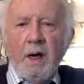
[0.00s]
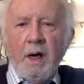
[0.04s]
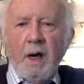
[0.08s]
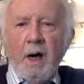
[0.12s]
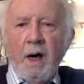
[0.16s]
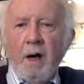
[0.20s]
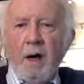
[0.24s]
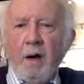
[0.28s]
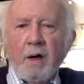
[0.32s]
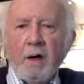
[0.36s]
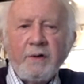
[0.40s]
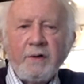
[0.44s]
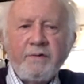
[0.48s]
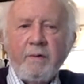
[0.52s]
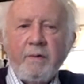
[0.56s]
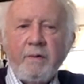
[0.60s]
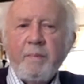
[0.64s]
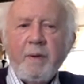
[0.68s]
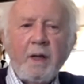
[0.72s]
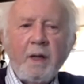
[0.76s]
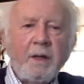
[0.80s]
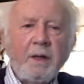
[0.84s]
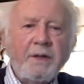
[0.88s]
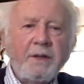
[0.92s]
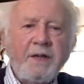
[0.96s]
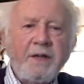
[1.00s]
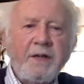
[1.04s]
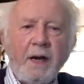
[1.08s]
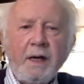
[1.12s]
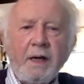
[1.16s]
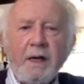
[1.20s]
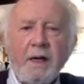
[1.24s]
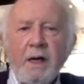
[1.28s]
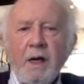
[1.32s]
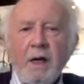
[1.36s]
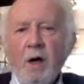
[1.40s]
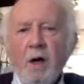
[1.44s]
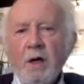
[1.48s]
Our Oxford
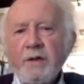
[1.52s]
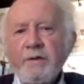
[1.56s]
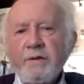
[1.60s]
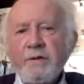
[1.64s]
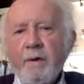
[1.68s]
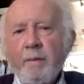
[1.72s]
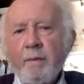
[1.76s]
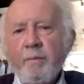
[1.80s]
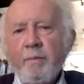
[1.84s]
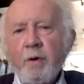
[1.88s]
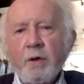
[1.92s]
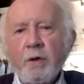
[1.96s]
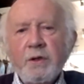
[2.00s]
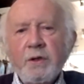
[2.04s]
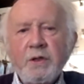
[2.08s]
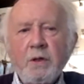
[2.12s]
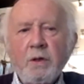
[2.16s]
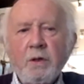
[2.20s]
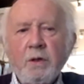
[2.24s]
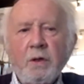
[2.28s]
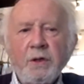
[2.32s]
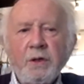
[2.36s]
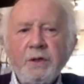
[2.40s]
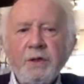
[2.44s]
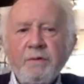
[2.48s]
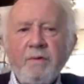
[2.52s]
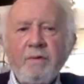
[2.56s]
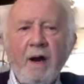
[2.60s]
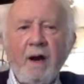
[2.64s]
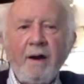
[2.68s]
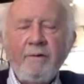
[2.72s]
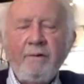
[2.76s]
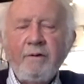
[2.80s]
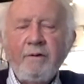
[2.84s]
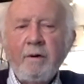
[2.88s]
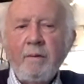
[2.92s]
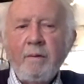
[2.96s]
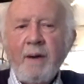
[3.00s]
Polytechnic, Oxford Brookes course
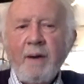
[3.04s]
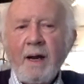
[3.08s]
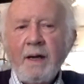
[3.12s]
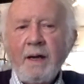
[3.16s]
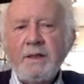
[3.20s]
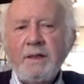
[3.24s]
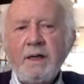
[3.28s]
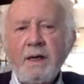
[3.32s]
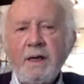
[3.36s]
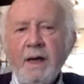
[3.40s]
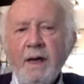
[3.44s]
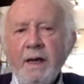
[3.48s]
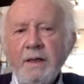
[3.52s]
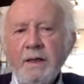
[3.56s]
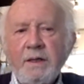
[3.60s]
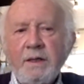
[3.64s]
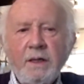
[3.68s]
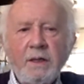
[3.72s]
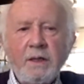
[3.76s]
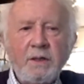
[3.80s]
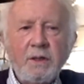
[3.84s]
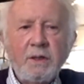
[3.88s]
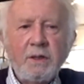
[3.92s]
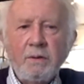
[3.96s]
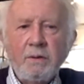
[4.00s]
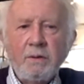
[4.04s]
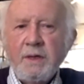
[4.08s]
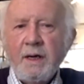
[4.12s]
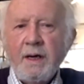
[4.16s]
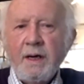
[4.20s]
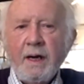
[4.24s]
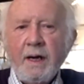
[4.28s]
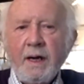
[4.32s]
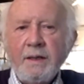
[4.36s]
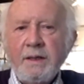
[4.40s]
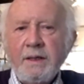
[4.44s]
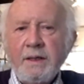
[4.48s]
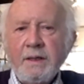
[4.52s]
ran from 1982 to
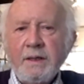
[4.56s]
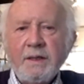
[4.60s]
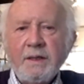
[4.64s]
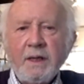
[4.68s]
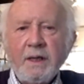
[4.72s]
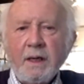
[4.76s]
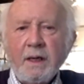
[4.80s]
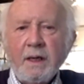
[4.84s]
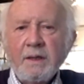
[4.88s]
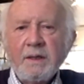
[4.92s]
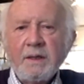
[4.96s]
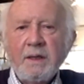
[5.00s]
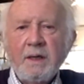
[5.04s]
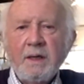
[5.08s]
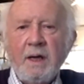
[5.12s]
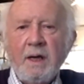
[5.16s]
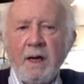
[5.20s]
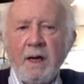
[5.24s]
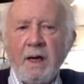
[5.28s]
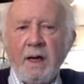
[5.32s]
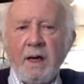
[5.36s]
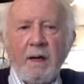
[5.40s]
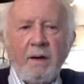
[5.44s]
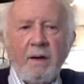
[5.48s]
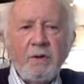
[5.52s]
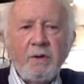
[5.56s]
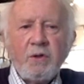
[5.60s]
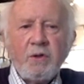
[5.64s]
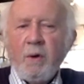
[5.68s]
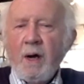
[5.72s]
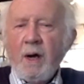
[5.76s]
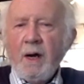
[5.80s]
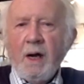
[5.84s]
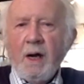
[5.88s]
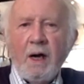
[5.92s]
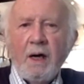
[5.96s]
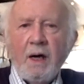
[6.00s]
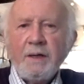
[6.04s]
96. It was
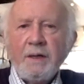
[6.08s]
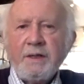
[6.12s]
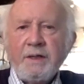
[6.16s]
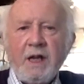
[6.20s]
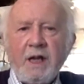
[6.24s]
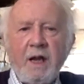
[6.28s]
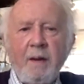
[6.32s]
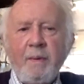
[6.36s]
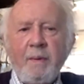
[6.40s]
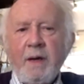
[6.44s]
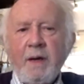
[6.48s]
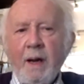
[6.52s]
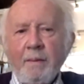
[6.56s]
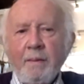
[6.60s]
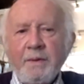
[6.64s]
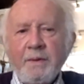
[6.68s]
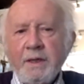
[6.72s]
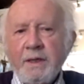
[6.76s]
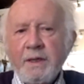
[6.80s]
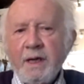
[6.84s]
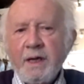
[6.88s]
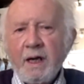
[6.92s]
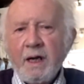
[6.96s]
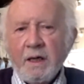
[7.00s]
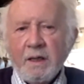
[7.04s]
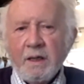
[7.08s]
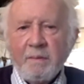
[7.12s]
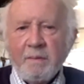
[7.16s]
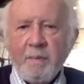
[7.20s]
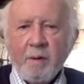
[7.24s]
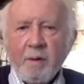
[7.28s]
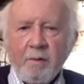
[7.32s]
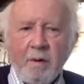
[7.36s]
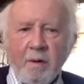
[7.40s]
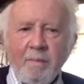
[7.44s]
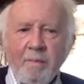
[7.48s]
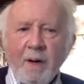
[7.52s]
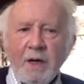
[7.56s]
quite hard to keep it up to date,
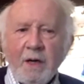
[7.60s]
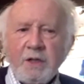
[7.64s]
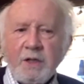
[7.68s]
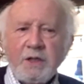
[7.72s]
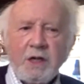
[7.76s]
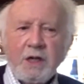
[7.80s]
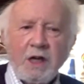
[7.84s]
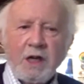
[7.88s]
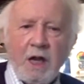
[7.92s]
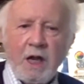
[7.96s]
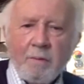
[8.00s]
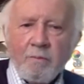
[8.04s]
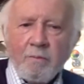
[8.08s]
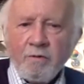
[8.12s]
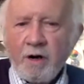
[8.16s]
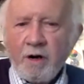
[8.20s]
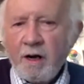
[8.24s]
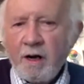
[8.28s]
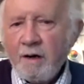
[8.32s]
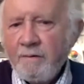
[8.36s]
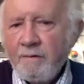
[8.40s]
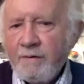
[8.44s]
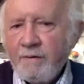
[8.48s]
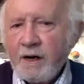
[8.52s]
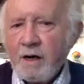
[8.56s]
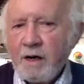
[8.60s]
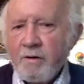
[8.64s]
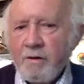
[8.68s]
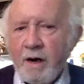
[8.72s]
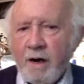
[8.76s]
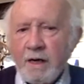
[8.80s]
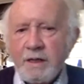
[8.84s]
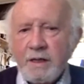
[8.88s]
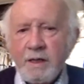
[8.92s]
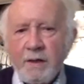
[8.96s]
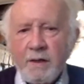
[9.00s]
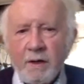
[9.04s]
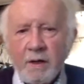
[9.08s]
but we managed to keep
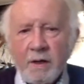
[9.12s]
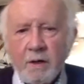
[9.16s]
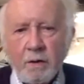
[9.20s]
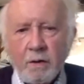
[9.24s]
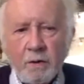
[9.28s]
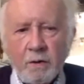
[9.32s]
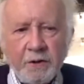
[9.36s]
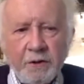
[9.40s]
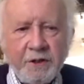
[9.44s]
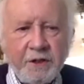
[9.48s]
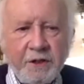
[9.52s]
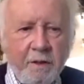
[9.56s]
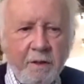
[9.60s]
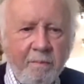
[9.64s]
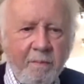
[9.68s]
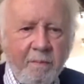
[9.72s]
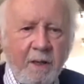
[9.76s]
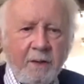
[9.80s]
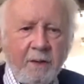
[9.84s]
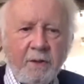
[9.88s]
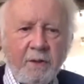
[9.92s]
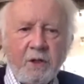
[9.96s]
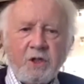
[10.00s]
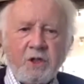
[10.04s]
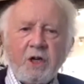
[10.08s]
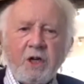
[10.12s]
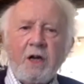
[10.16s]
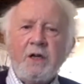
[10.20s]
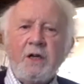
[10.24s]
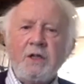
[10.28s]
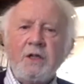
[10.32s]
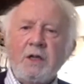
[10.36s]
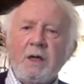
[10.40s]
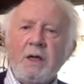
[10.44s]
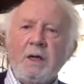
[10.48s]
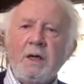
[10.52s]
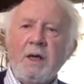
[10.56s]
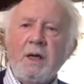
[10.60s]
reinvigorating the course to meet the
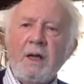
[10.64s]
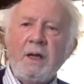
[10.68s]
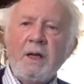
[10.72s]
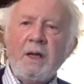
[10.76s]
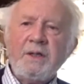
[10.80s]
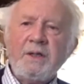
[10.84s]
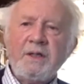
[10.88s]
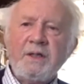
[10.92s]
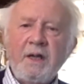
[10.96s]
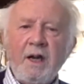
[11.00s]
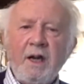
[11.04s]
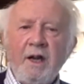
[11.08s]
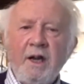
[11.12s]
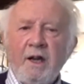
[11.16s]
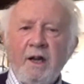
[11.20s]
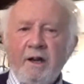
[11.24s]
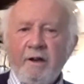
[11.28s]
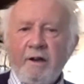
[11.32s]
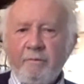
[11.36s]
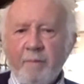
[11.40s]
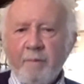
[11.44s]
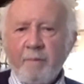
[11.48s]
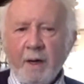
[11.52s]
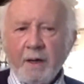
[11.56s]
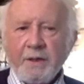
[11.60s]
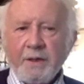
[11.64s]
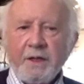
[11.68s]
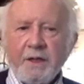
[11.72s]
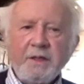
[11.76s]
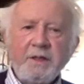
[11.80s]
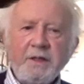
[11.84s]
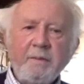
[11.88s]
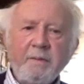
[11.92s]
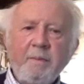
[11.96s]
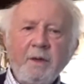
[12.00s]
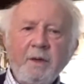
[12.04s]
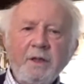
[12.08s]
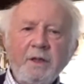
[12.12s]
changing needs of
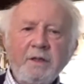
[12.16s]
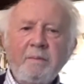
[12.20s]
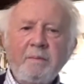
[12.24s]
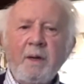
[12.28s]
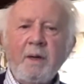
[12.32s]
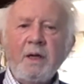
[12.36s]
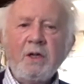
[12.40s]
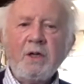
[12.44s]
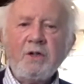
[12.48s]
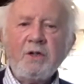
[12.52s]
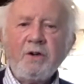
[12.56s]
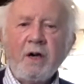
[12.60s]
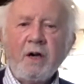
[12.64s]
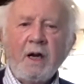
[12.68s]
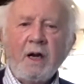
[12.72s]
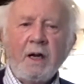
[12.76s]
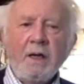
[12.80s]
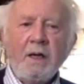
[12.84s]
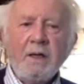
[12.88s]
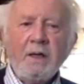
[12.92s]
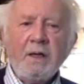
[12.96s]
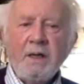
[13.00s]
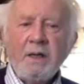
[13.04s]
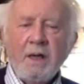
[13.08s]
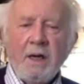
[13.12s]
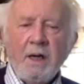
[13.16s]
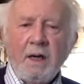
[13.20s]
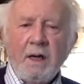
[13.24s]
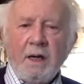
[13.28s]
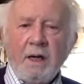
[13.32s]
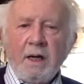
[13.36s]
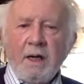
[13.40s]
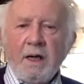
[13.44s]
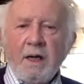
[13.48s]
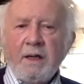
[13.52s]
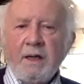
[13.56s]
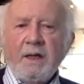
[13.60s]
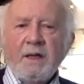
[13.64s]
participants being trained
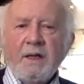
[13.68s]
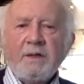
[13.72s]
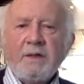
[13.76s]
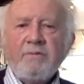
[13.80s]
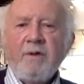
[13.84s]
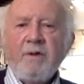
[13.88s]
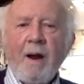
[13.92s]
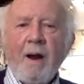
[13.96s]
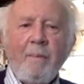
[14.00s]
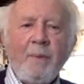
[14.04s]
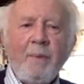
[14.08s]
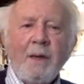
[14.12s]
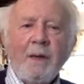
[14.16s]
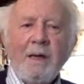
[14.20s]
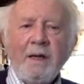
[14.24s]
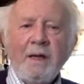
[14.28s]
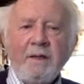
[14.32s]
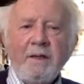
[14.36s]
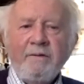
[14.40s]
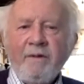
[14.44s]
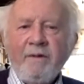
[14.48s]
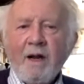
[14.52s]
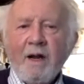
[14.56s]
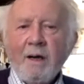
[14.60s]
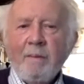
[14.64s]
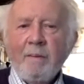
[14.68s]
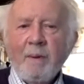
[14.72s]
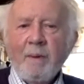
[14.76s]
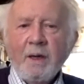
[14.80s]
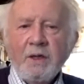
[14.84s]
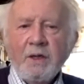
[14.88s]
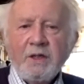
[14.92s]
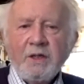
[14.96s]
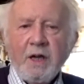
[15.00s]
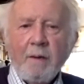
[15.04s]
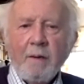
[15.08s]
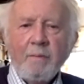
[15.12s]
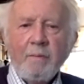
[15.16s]
in this rapidly developing
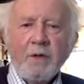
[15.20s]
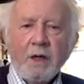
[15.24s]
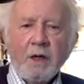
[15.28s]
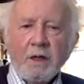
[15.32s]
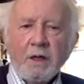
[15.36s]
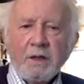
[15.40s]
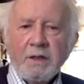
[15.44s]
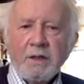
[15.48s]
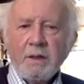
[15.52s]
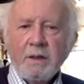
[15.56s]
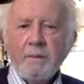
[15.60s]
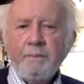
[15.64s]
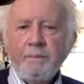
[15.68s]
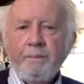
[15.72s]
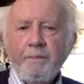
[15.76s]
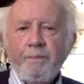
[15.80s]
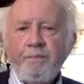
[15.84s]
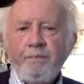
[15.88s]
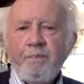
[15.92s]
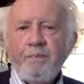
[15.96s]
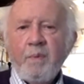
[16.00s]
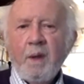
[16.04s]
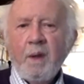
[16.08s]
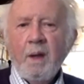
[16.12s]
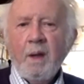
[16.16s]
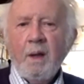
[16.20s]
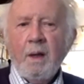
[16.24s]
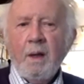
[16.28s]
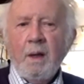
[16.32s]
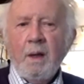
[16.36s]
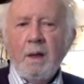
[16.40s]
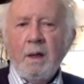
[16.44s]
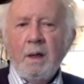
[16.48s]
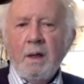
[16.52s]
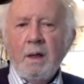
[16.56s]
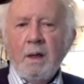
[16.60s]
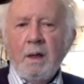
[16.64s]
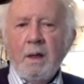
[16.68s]
subject.
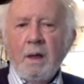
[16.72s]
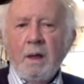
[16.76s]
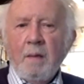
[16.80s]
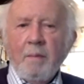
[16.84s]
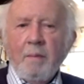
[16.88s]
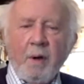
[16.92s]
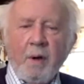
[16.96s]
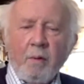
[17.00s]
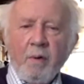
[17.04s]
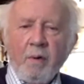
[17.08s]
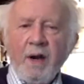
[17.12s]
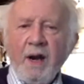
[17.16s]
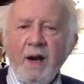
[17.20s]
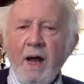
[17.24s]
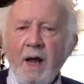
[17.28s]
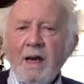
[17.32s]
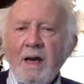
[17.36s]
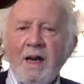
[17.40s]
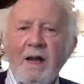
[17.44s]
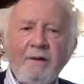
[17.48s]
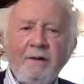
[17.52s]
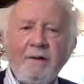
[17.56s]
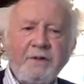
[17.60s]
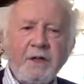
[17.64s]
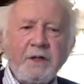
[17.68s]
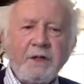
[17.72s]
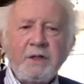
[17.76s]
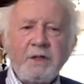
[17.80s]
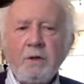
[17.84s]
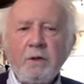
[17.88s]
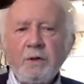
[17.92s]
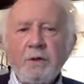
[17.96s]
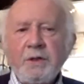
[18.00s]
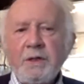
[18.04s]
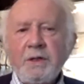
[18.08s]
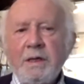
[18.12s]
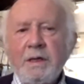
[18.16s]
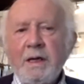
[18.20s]
But when I left as
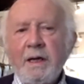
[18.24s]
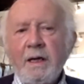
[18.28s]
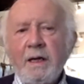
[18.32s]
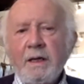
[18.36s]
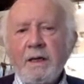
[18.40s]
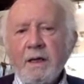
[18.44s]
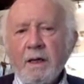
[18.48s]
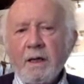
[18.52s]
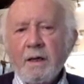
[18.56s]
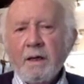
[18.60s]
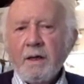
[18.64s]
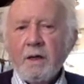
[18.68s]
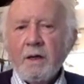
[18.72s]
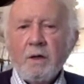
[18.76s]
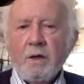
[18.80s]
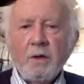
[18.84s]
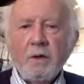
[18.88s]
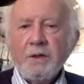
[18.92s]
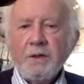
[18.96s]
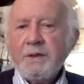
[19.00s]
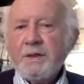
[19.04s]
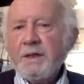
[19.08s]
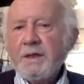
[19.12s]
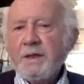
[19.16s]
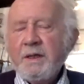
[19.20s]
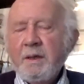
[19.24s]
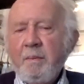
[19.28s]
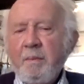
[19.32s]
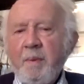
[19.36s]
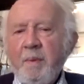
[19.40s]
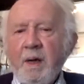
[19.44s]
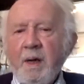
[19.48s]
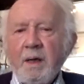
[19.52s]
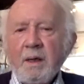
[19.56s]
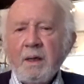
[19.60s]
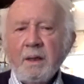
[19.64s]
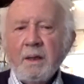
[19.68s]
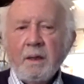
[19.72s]
course leader, the course
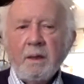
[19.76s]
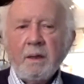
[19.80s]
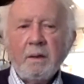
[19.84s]
disappeared.